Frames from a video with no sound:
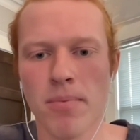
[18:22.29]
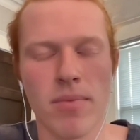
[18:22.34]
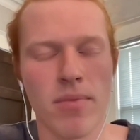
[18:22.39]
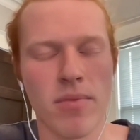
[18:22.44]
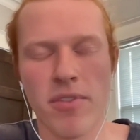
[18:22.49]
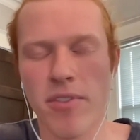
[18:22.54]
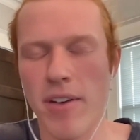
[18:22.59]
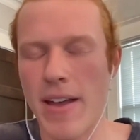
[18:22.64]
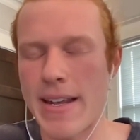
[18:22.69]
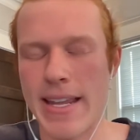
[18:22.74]

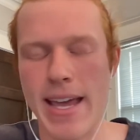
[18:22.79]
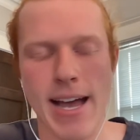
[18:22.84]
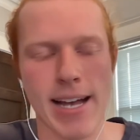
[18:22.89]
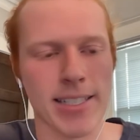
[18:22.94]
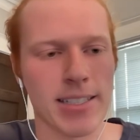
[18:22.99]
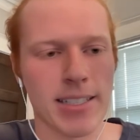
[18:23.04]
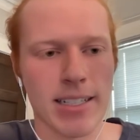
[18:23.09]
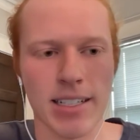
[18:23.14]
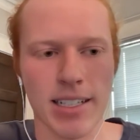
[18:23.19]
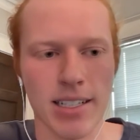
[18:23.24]

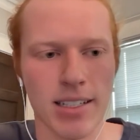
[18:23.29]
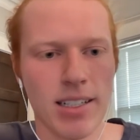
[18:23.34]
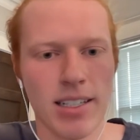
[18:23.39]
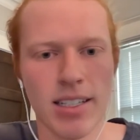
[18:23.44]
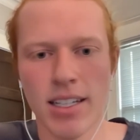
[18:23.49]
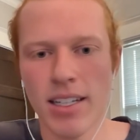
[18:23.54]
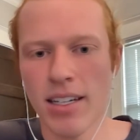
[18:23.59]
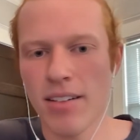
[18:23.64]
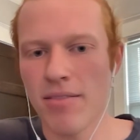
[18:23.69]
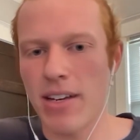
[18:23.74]
Fantastic,
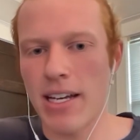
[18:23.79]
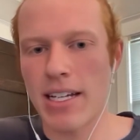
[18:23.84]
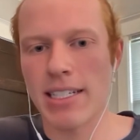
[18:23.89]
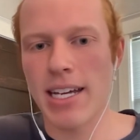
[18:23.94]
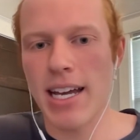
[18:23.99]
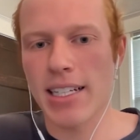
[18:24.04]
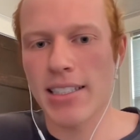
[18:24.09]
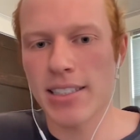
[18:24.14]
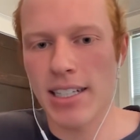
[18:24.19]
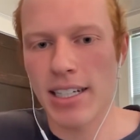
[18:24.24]

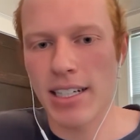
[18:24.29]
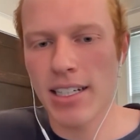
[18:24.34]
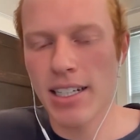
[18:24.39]
fantastic.